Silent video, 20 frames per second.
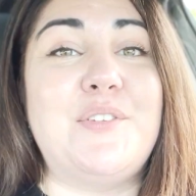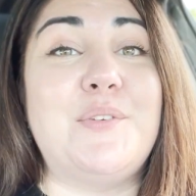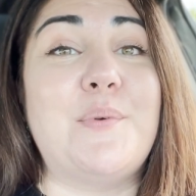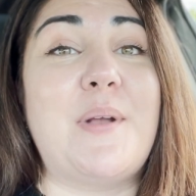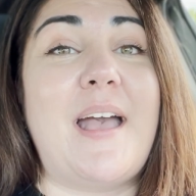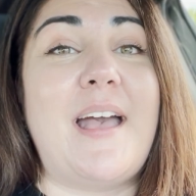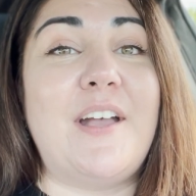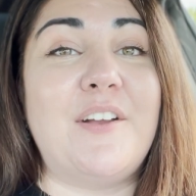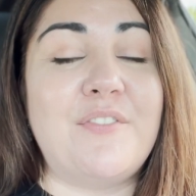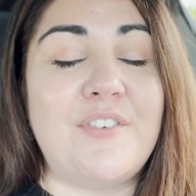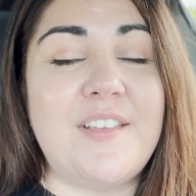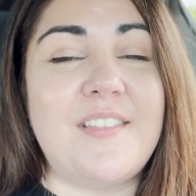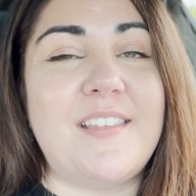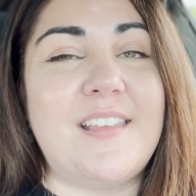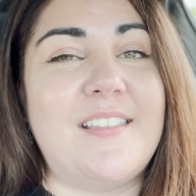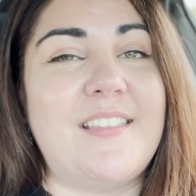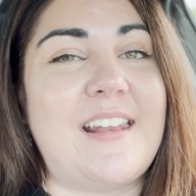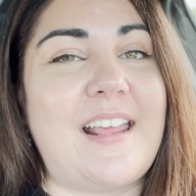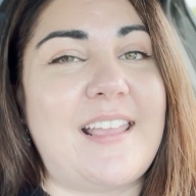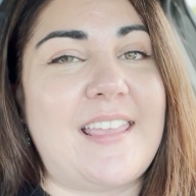do
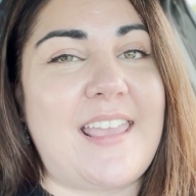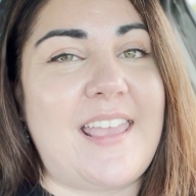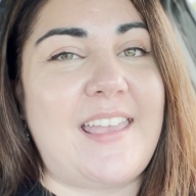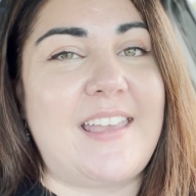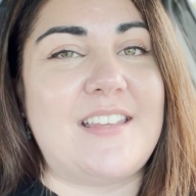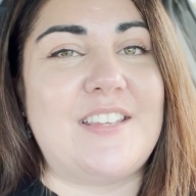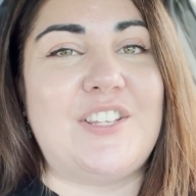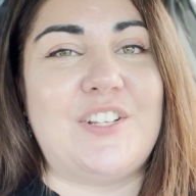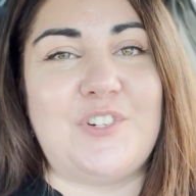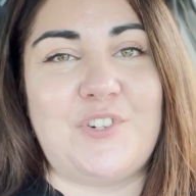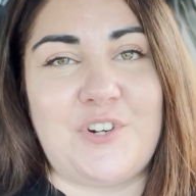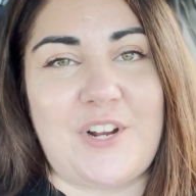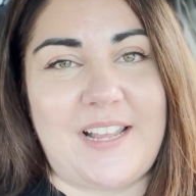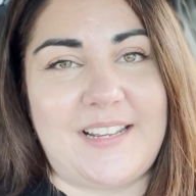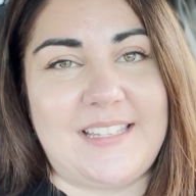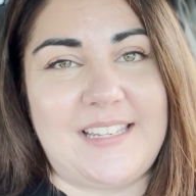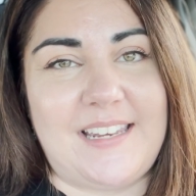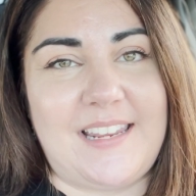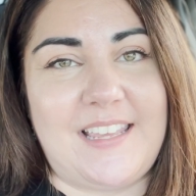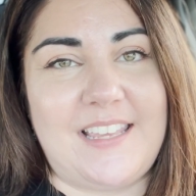everything that I can to
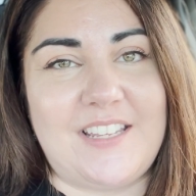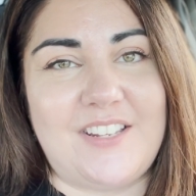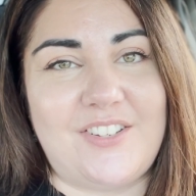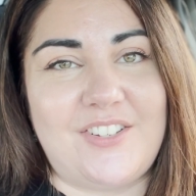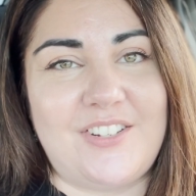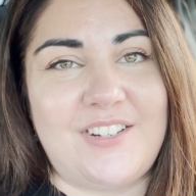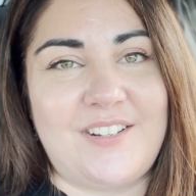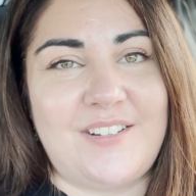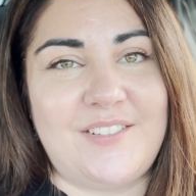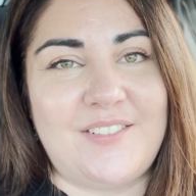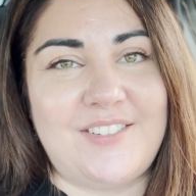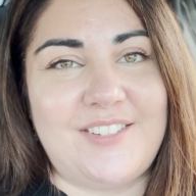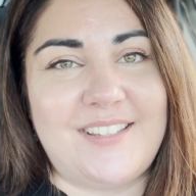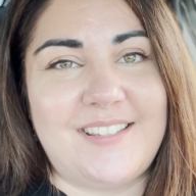correct any issues.